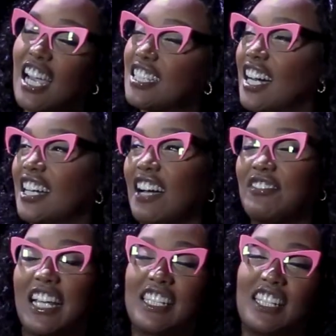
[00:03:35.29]
cut off
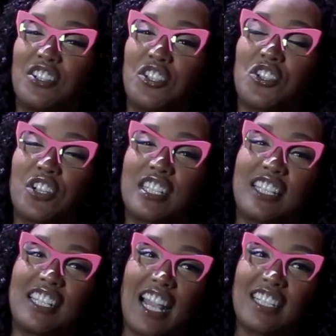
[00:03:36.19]
Daisy Duke shorts
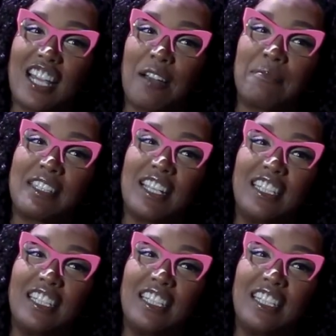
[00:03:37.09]
and tank tops.